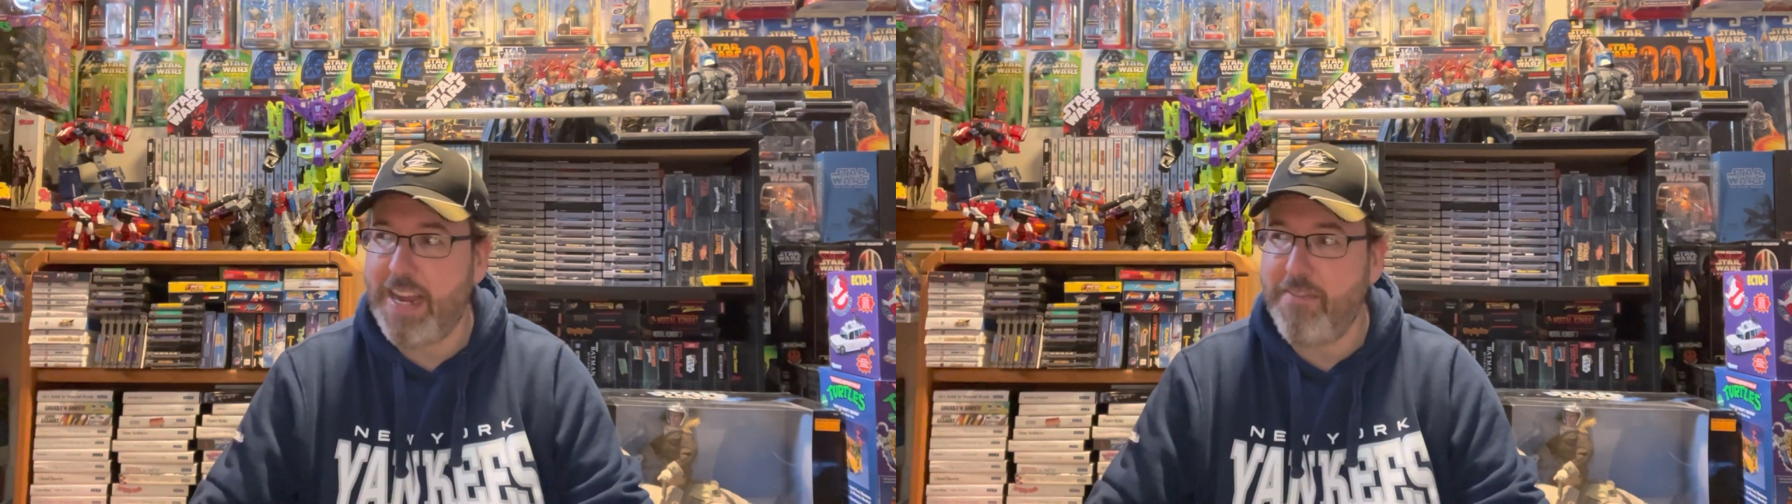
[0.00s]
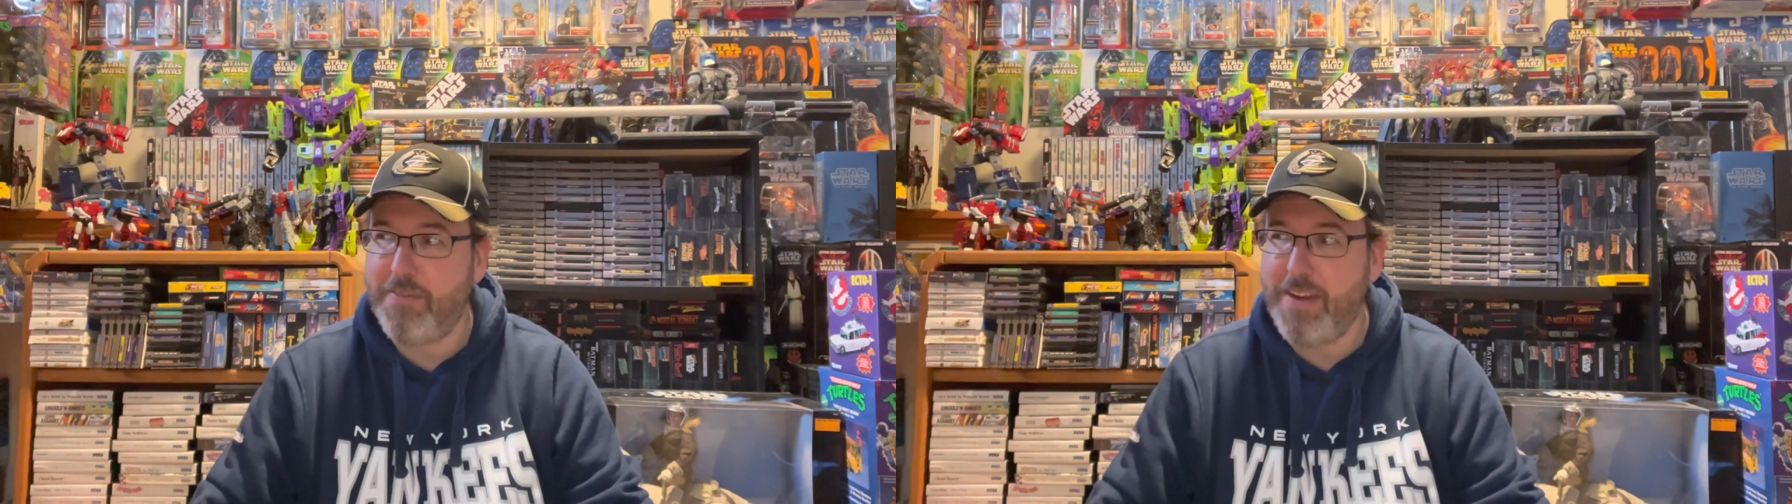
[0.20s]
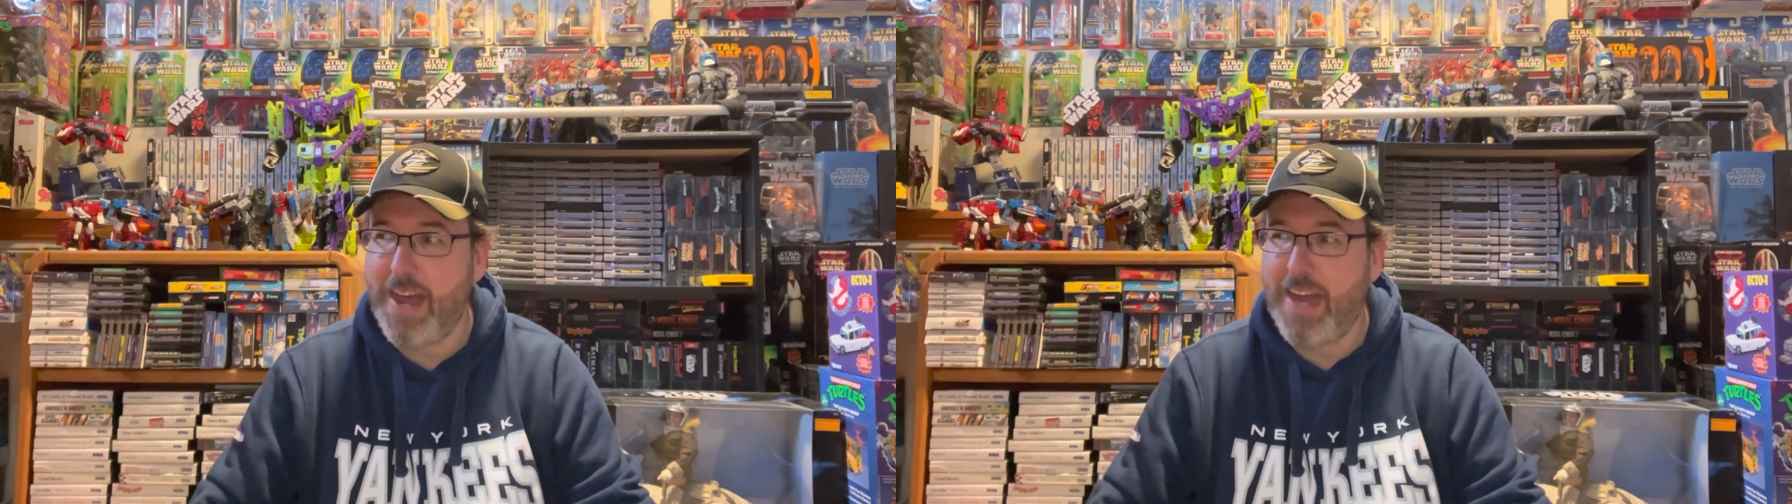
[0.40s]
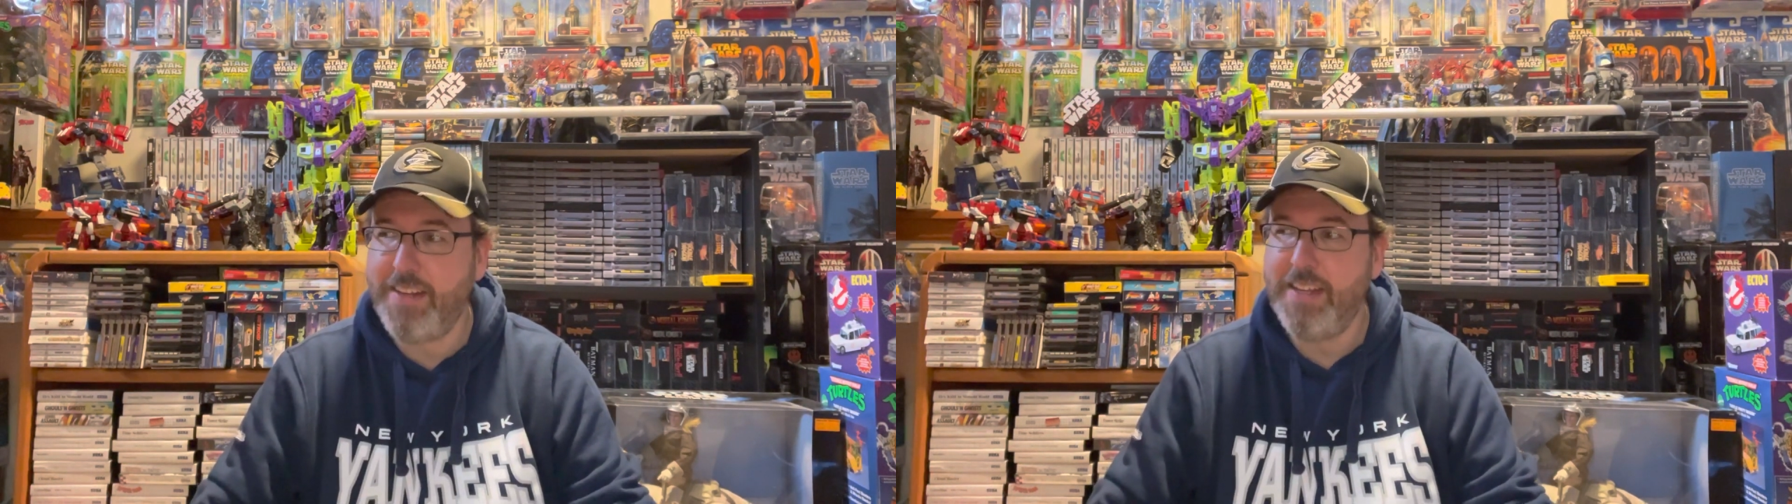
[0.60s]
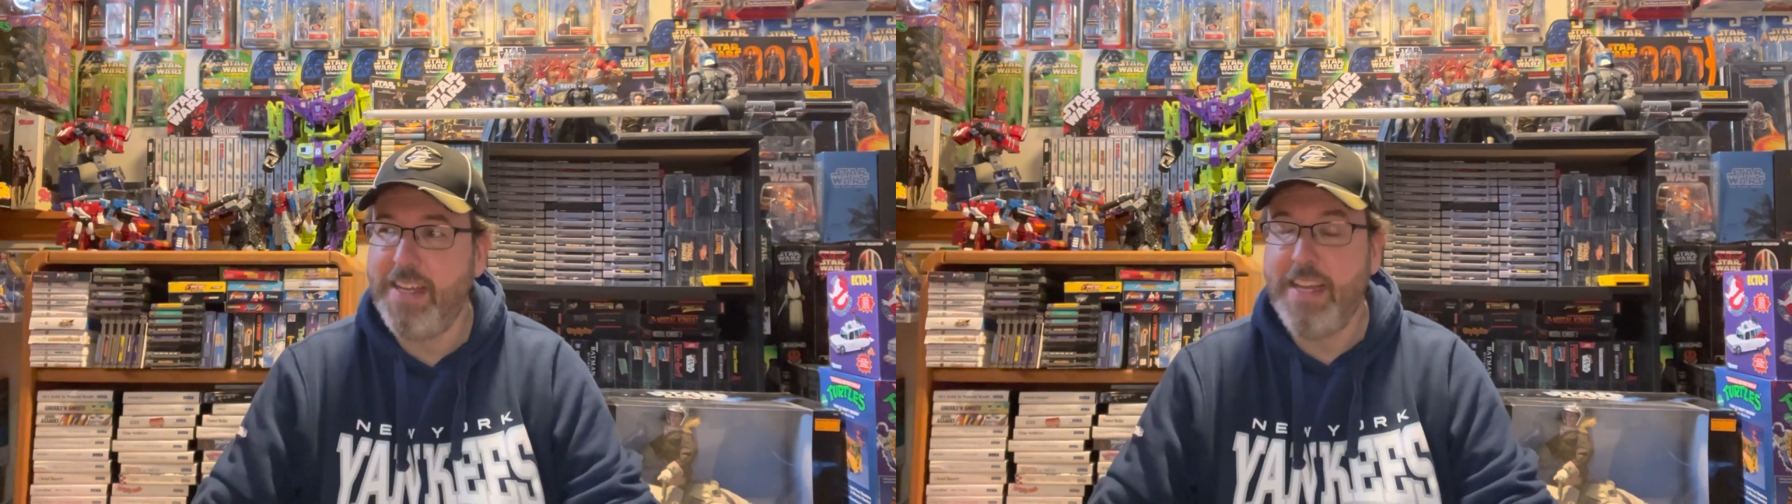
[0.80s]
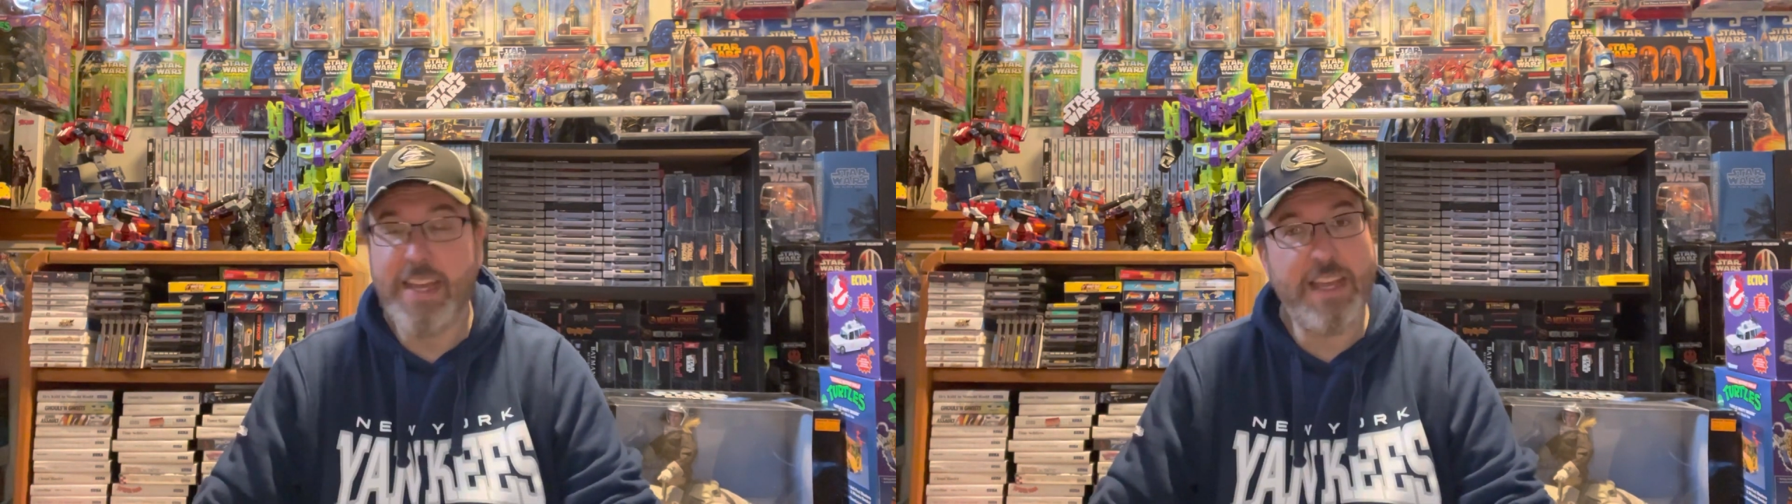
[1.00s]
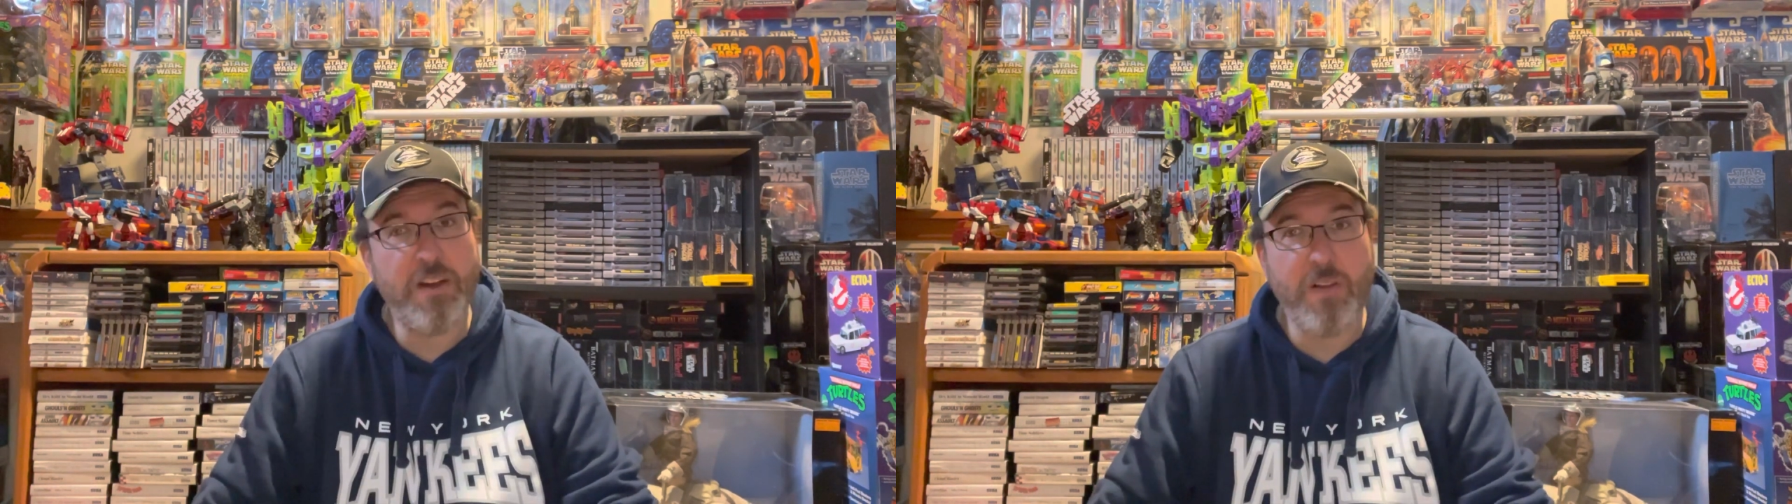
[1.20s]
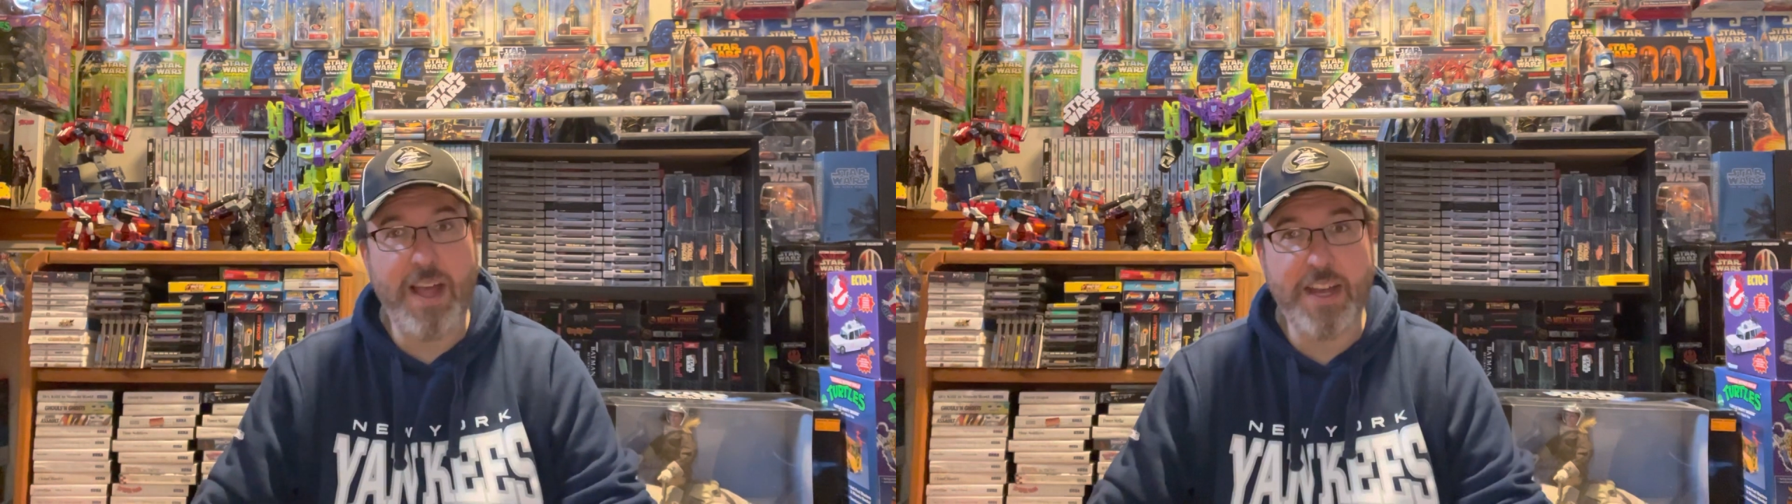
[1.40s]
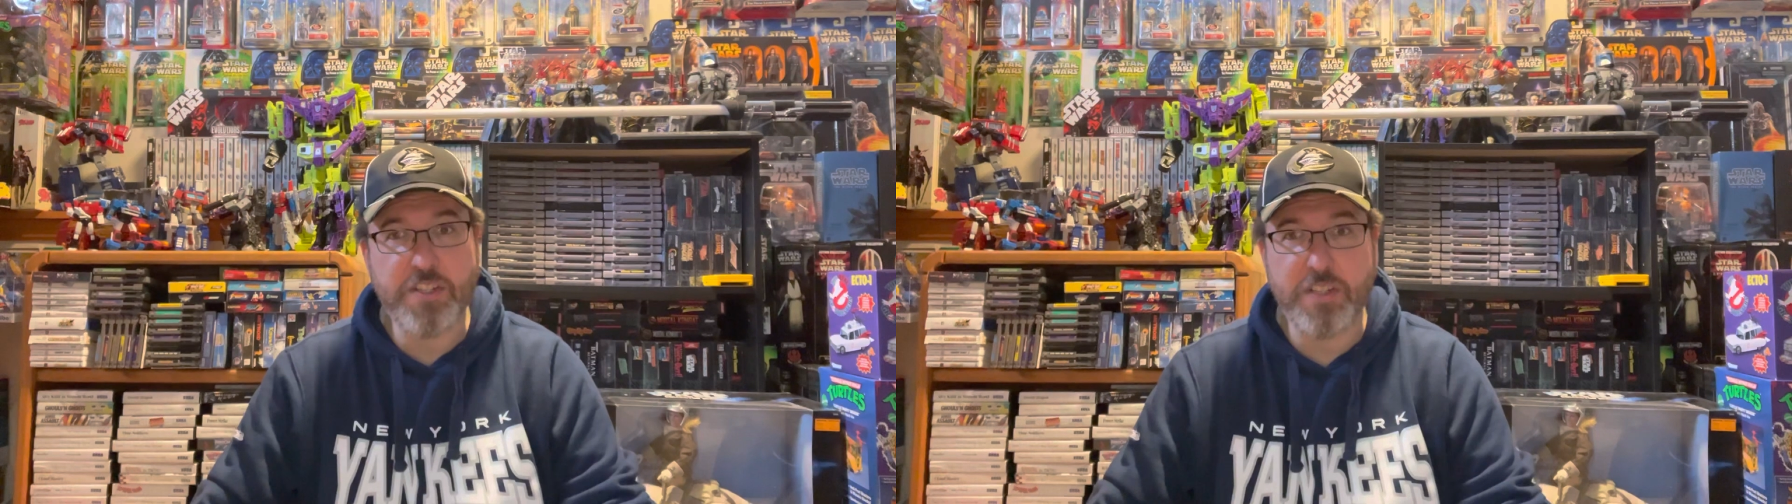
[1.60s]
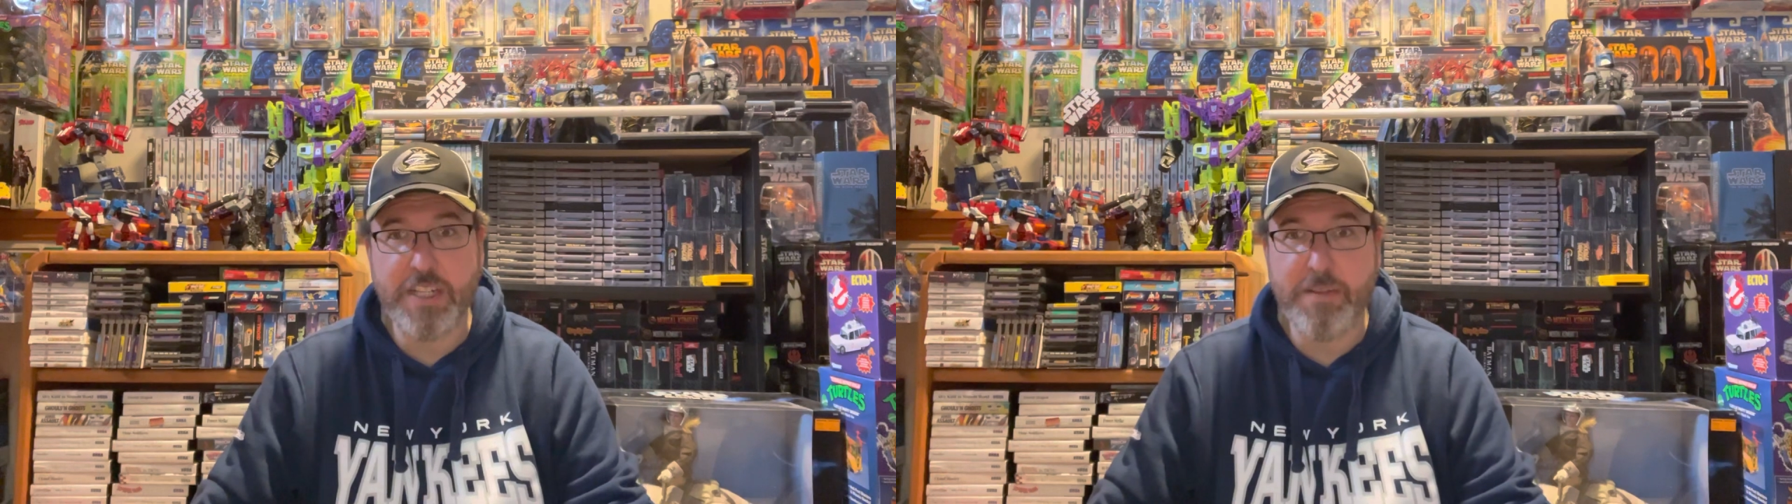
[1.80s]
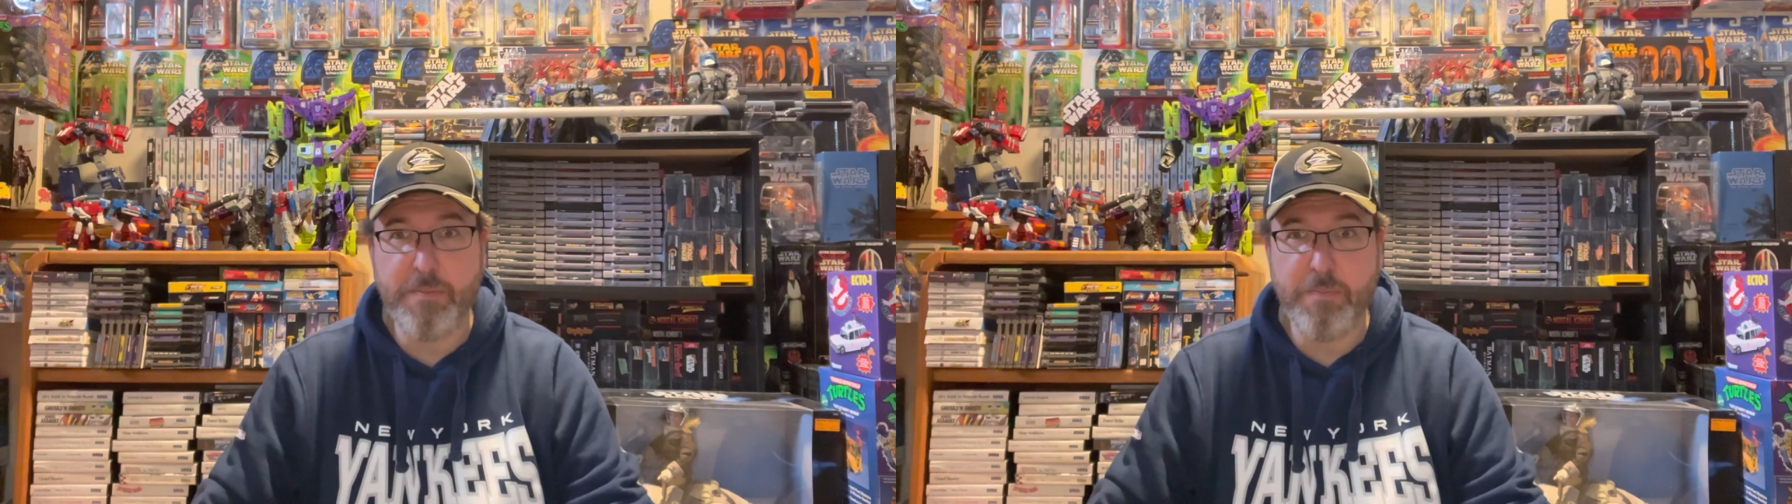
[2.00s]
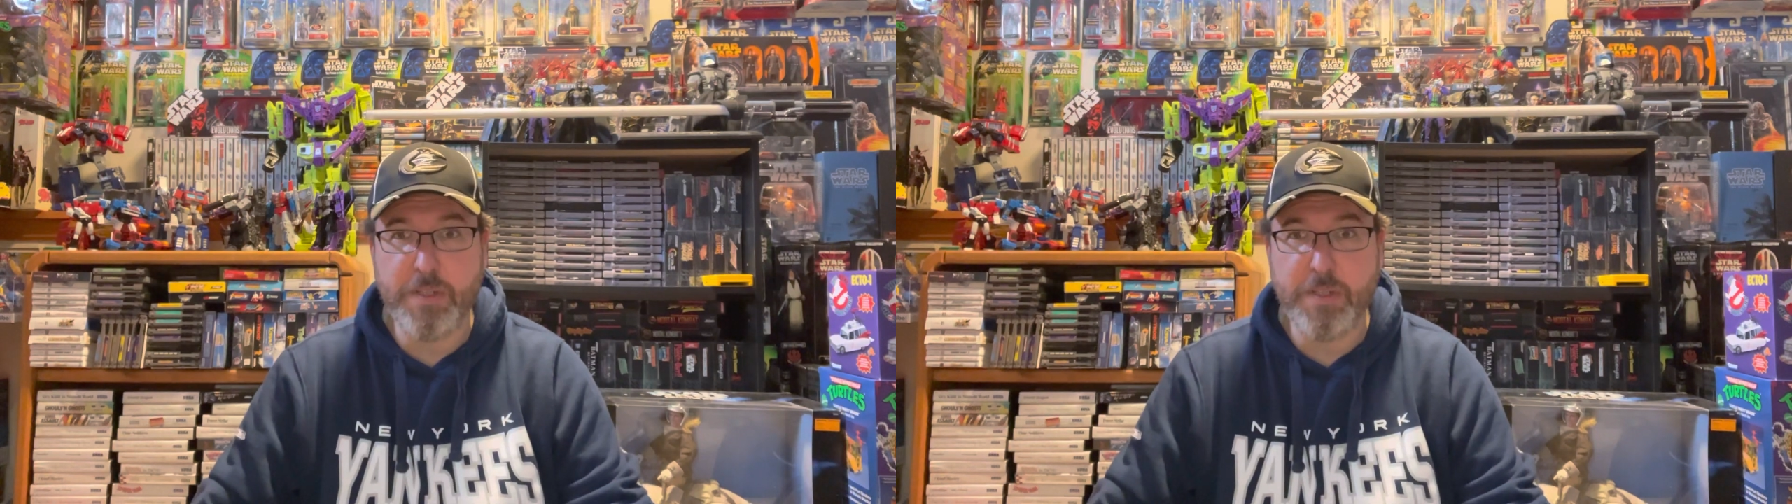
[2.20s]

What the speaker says: If not, it'll actually